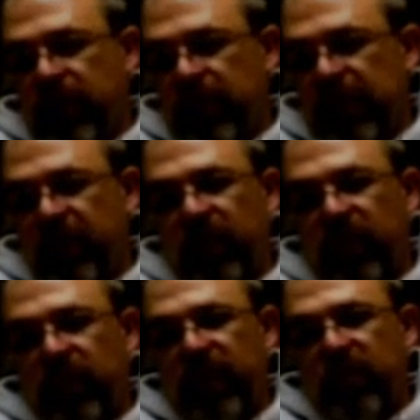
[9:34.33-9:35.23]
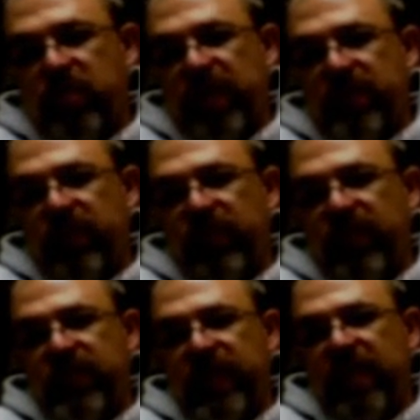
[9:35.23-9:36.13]
level of greater
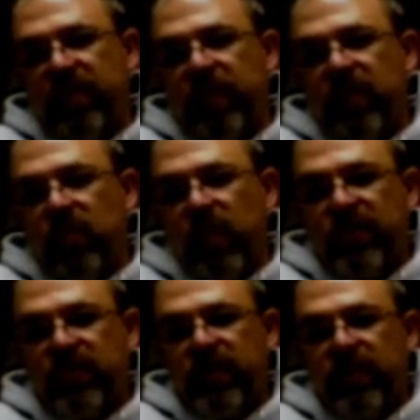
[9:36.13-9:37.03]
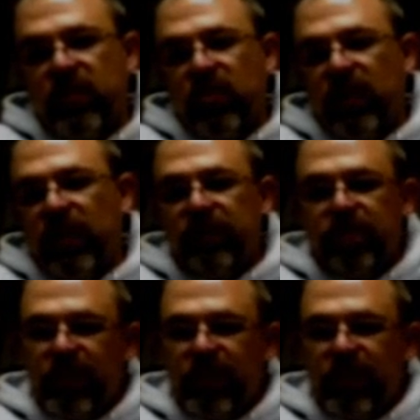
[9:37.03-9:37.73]
specificity, have been questioned and called,